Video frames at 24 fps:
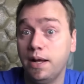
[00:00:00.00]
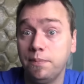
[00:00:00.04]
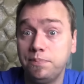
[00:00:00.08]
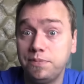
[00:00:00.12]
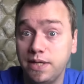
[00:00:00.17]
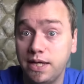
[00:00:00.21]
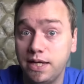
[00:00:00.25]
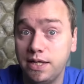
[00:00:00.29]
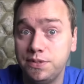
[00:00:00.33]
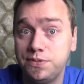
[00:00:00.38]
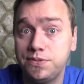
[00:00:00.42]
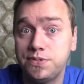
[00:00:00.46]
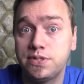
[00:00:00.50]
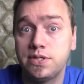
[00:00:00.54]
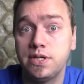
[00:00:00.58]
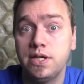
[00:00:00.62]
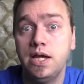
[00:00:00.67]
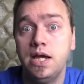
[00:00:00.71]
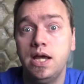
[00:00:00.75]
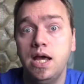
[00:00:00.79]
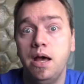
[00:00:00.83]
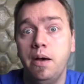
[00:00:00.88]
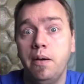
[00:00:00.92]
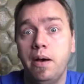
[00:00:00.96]
updates.
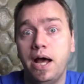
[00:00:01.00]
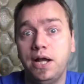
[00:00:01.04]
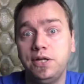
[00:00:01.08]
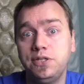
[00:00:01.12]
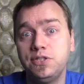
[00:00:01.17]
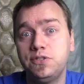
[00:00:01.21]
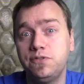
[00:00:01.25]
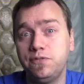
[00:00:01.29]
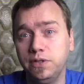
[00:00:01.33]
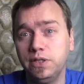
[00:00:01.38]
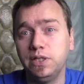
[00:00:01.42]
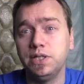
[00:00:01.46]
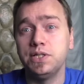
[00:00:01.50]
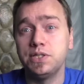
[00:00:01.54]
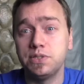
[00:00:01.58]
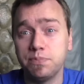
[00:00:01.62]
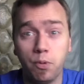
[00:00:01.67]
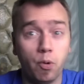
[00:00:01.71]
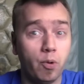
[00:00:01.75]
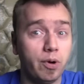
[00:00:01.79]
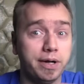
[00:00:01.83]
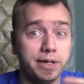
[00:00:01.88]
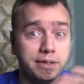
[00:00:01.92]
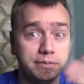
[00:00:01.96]
I just feel it's a
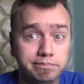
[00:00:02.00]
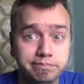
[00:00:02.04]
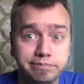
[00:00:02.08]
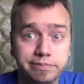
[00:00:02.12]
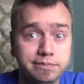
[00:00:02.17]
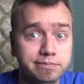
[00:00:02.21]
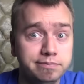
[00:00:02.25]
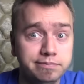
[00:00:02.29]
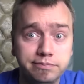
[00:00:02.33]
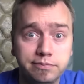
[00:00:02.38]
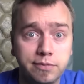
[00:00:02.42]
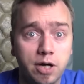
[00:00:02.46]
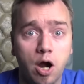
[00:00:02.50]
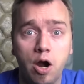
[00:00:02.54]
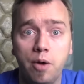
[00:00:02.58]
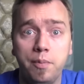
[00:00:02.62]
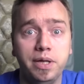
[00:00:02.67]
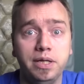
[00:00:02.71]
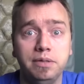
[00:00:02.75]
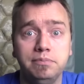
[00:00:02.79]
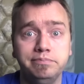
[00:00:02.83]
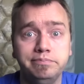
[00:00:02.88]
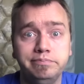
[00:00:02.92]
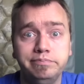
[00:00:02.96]
boring
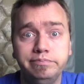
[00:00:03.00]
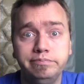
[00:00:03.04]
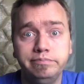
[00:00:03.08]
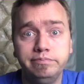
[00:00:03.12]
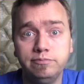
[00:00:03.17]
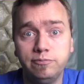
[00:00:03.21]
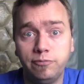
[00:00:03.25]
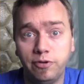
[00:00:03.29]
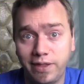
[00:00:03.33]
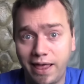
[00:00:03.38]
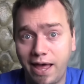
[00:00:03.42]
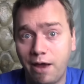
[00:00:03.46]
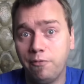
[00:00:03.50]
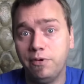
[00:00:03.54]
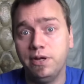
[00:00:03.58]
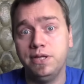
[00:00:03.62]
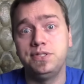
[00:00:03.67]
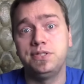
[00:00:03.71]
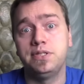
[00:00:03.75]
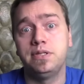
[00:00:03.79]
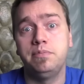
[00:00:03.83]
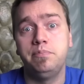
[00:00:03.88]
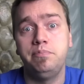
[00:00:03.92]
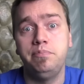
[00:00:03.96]
army for that
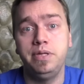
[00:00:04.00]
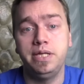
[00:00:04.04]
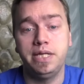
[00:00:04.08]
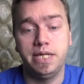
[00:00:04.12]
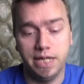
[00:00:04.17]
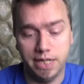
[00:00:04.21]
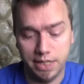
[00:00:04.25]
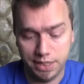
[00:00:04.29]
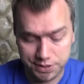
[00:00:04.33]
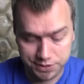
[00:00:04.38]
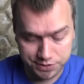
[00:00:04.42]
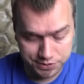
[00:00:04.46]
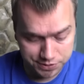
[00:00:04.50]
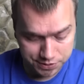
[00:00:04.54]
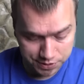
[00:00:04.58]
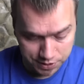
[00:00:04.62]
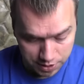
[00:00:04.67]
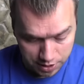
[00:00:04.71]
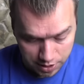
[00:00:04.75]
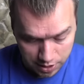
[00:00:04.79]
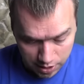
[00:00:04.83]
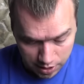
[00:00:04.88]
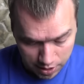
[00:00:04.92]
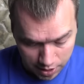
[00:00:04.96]
reason. Because
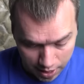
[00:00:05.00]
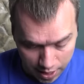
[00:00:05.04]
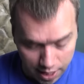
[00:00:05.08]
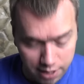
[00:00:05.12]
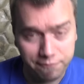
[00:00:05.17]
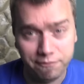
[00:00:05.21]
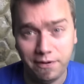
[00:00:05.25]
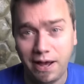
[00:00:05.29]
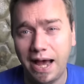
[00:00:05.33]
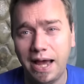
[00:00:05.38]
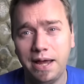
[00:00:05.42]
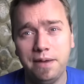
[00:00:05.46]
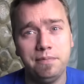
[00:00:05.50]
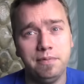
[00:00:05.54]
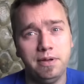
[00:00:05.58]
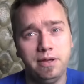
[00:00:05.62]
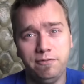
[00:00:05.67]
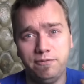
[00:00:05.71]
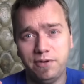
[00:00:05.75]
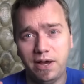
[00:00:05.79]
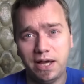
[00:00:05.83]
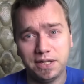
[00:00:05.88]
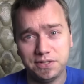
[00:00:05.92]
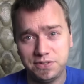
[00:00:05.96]
if
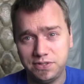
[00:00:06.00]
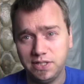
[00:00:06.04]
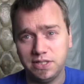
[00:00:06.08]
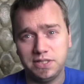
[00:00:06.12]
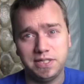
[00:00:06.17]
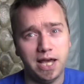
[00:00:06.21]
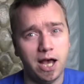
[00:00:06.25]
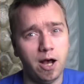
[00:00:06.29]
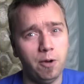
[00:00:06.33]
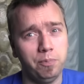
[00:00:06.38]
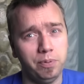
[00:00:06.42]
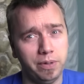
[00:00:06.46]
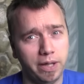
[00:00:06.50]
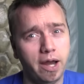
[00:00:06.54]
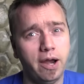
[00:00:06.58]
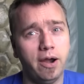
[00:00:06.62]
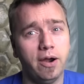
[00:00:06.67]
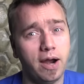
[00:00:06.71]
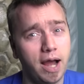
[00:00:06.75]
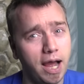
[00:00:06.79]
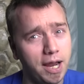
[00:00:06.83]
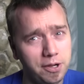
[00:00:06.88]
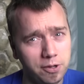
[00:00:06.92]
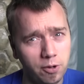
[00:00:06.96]
I see a Tau
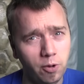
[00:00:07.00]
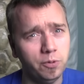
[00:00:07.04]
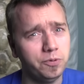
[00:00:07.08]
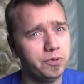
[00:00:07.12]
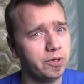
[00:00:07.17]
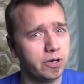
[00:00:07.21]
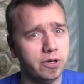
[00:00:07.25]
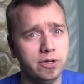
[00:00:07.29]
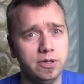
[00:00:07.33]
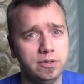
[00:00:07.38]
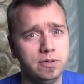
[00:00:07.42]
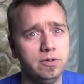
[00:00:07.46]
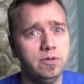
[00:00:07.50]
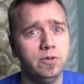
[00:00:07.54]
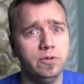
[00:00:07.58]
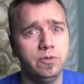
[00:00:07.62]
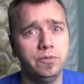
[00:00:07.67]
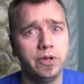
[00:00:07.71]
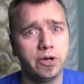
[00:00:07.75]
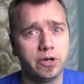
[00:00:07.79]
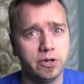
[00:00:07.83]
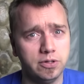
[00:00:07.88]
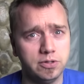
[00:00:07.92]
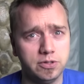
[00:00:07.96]
player, I know what they're going to do.
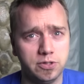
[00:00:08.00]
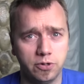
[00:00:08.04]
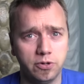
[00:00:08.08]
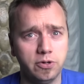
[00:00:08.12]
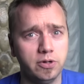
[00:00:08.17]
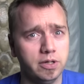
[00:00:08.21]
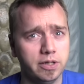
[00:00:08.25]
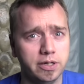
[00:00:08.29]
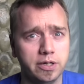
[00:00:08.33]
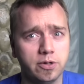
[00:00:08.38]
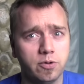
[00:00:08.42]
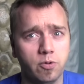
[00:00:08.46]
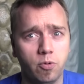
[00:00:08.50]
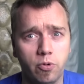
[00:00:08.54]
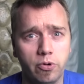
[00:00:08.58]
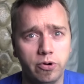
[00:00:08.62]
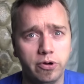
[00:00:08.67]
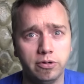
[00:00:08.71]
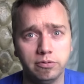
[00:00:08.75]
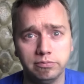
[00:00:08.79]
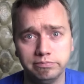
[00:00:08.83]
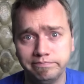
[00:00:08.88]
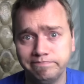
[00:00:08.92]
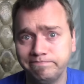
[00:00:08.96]
They're going to turtle in a corner.